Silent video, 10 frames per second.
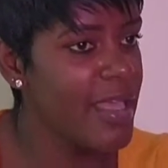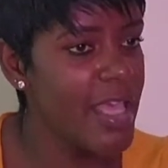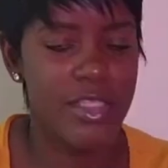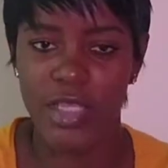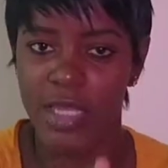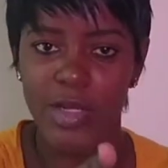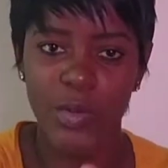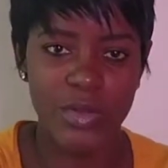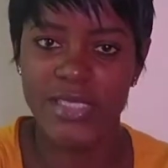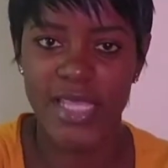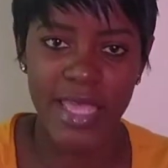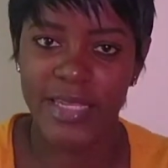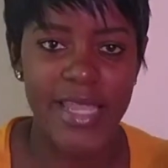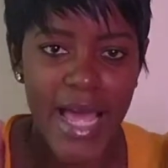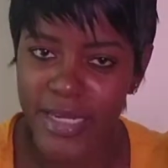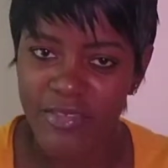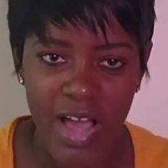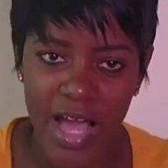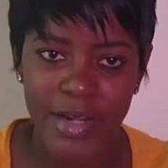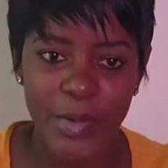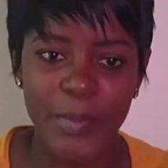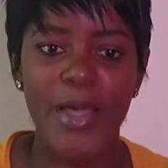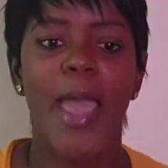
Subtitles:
So you know, say, that never add up.